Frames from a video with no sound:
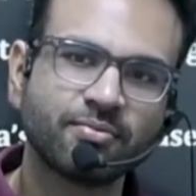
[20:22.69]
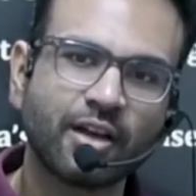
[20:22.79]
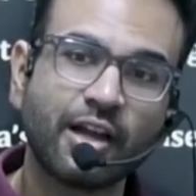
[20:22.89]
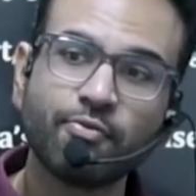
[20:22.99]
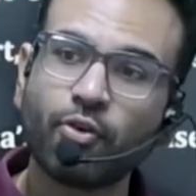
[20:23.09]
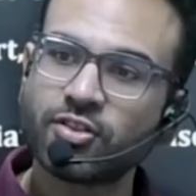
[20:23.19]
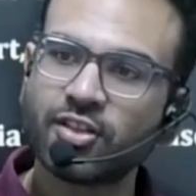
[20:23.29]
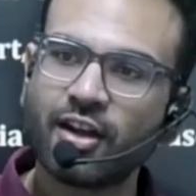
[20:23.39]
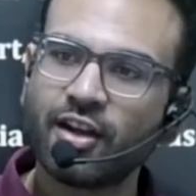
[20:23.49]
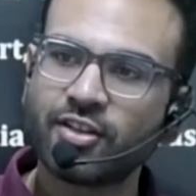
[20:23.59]

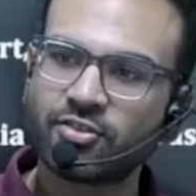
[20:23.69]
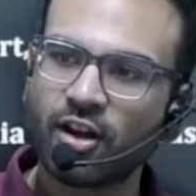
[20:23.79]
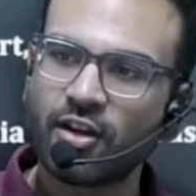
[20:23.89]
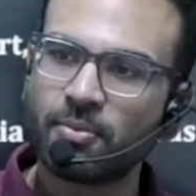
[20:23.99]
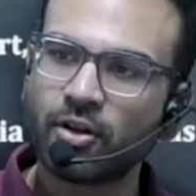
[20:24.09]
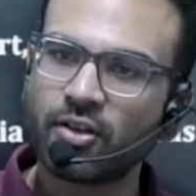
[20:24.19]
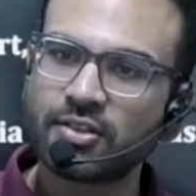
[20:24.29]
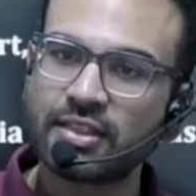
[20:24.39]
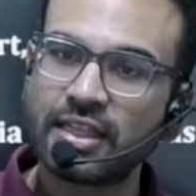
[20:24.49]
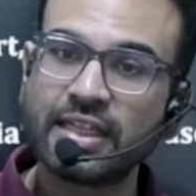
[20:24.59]
Unfortunately, it's not,
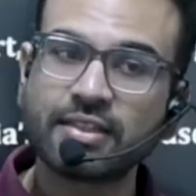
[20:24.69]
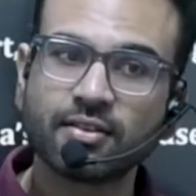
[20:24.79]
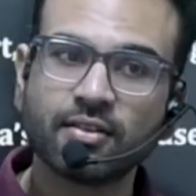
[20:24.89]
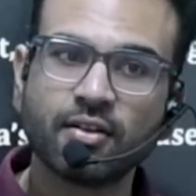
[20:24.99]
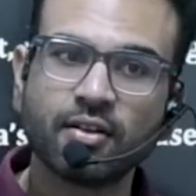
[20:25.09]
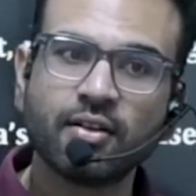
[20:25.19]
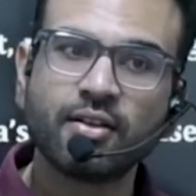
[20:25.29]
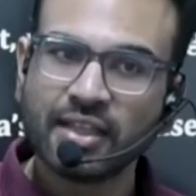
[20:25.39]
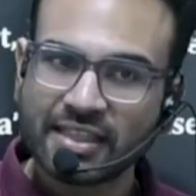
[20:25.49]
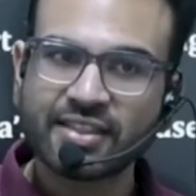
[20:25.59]
because Earth
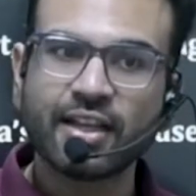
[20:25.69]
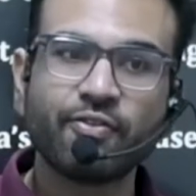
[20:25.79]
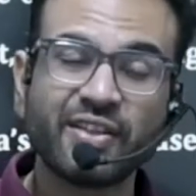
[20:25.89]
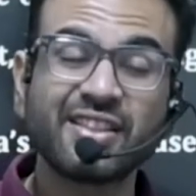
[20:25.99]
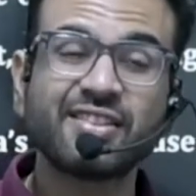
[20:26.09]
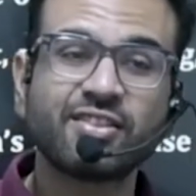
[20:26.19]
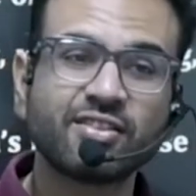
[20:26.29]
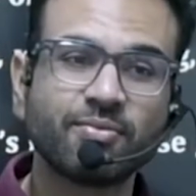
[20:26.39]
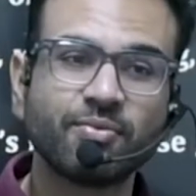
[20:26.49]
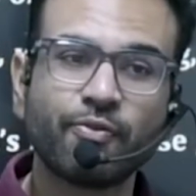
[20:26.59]
itself is a
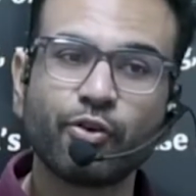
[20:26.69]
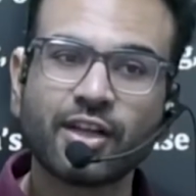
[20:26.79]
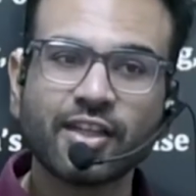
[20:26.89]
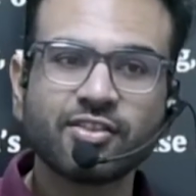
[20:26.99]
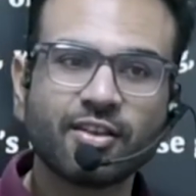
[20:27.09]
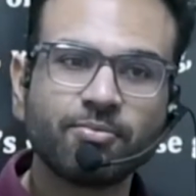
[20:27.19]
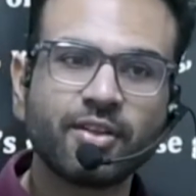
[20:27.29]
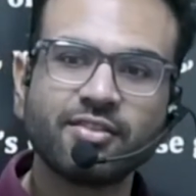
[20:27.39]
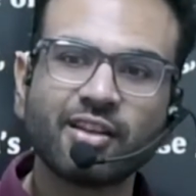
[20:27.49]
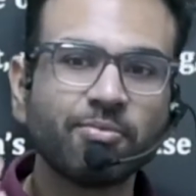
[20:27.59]
system. If you touch
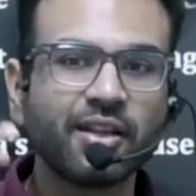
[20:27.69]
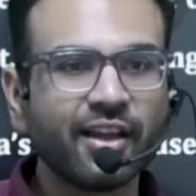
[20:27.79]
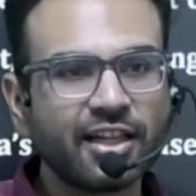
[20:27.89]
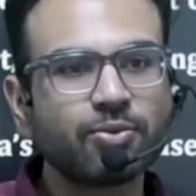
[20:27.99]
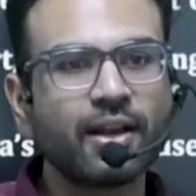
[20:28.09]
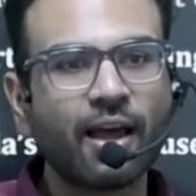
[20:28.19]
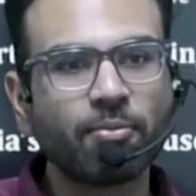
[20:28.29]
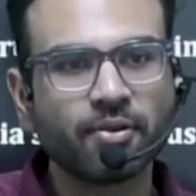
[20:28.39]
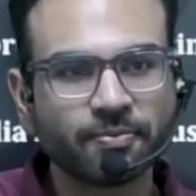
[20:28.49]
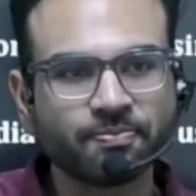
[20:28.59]
something, something else will
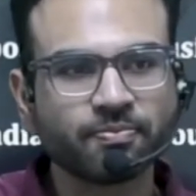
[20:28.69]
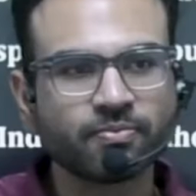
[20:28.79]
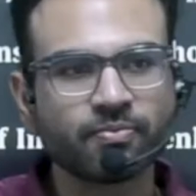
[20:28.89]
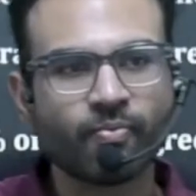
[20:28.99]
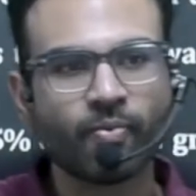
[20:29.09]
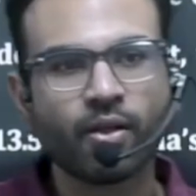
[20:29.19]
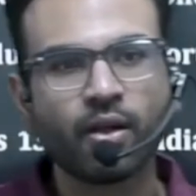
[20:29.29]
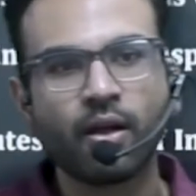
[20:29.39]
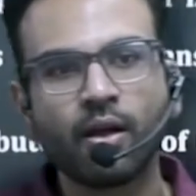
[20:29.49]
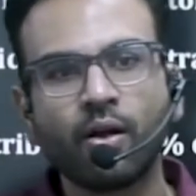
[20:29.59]
happen.
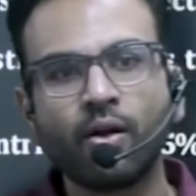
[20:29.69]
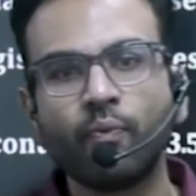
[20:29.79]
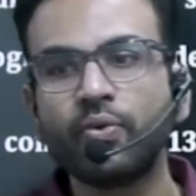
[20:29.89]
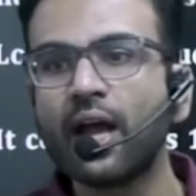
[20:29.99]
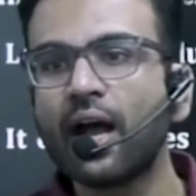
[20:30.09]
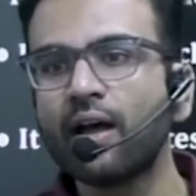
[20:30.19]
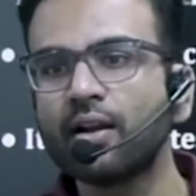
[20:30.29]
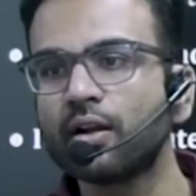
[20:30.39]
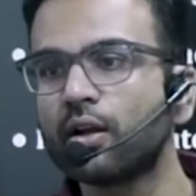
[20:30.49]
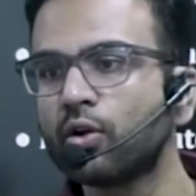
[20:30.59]
We
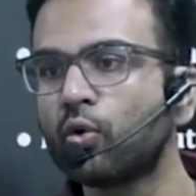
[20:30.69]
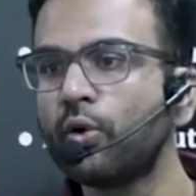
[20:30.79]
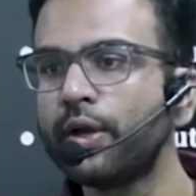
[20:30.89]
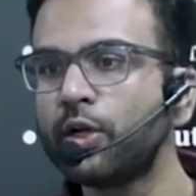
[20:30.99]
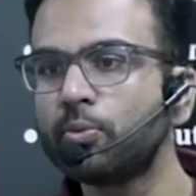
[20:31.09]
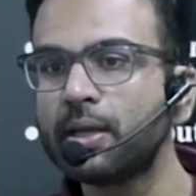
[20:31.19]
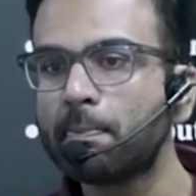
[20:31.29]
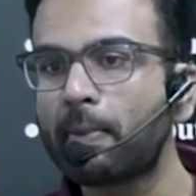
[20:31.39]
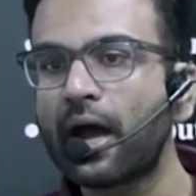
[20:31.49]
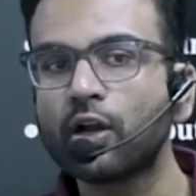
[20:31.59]
are going to be a
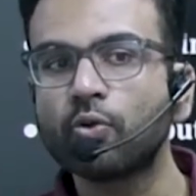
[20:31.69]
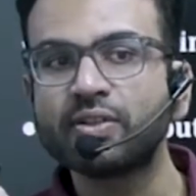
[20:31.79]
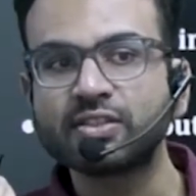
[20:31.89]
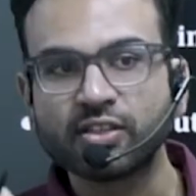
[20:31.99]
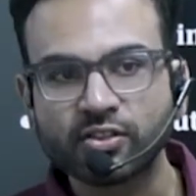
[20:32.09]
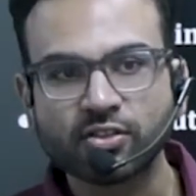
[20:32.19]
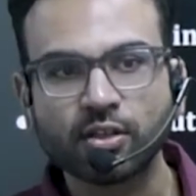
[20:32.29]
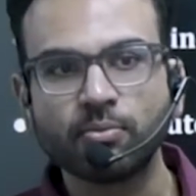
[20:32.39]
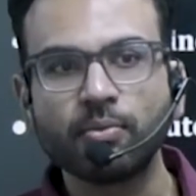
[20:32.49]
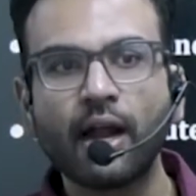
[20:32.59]
part of a
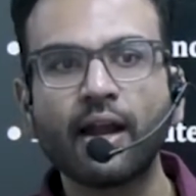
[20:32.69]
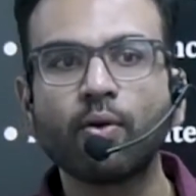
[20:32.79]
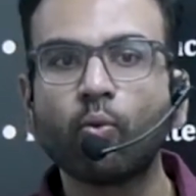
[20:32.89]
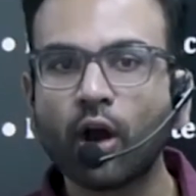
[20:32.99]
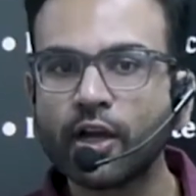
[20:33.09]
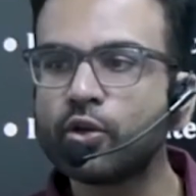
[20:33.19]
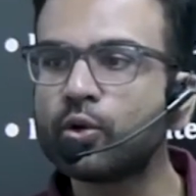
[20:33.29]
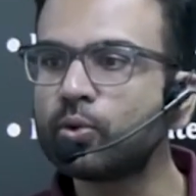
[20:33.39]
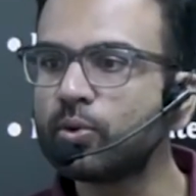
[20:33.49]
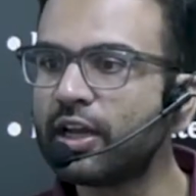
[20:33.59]
system, and I want you
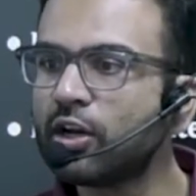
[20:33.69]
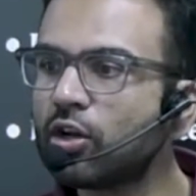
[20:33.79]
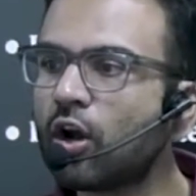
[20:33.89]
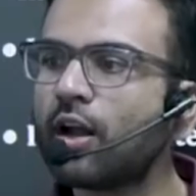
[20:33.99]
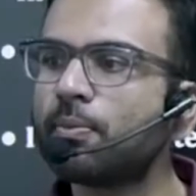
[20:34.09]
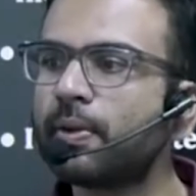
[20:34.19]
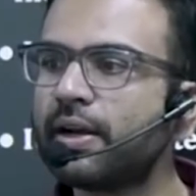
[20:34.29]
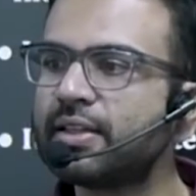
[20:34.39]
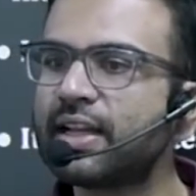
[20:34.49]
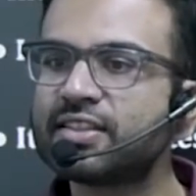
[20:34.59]
to
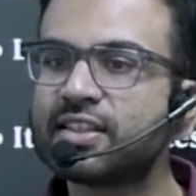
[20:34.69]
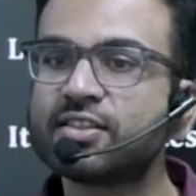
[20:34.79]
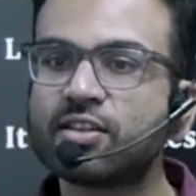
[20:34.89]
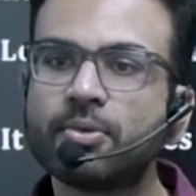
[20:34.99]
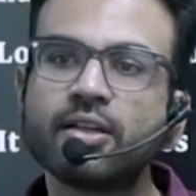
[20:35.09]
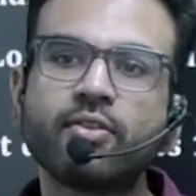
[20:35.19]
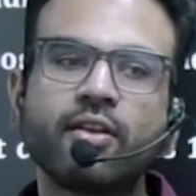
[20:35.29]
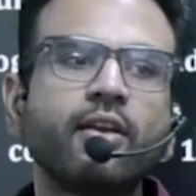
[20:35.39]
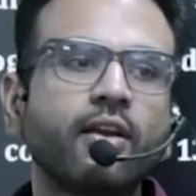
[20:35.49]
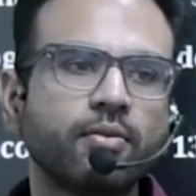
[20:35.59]
incorporate that systemic
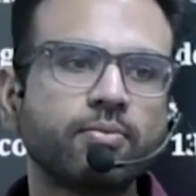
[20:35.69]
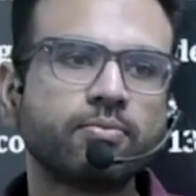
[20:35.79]
thinking.